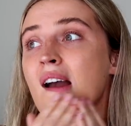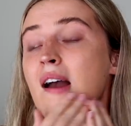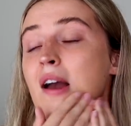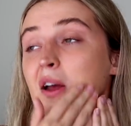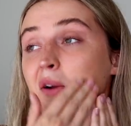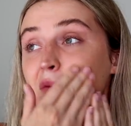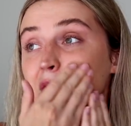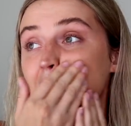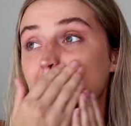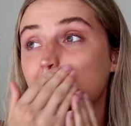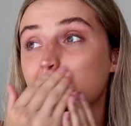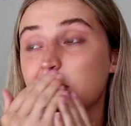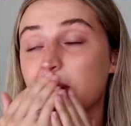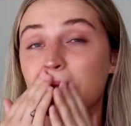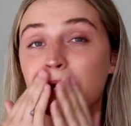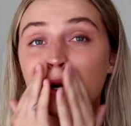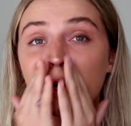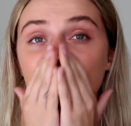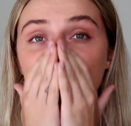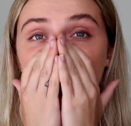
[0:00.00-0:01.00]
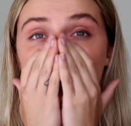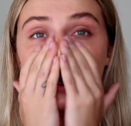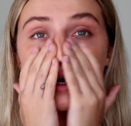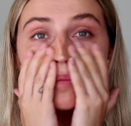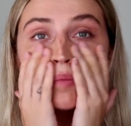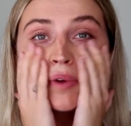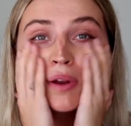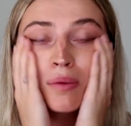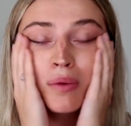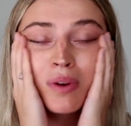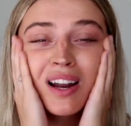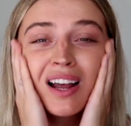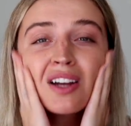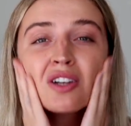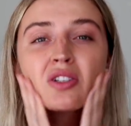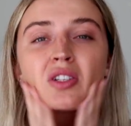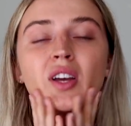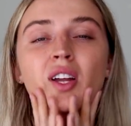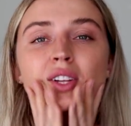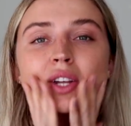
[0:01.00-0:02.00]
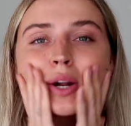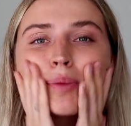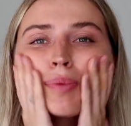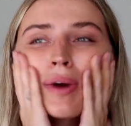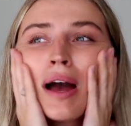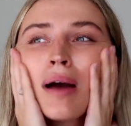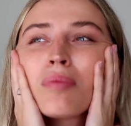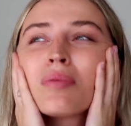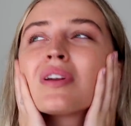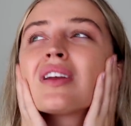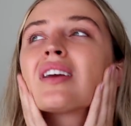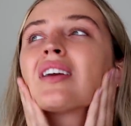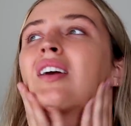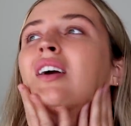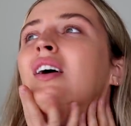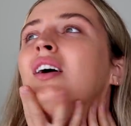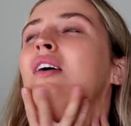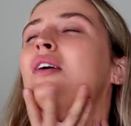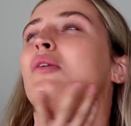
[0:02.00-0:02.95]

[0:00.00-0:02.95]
And we extended our trip, and what actually ended up happening,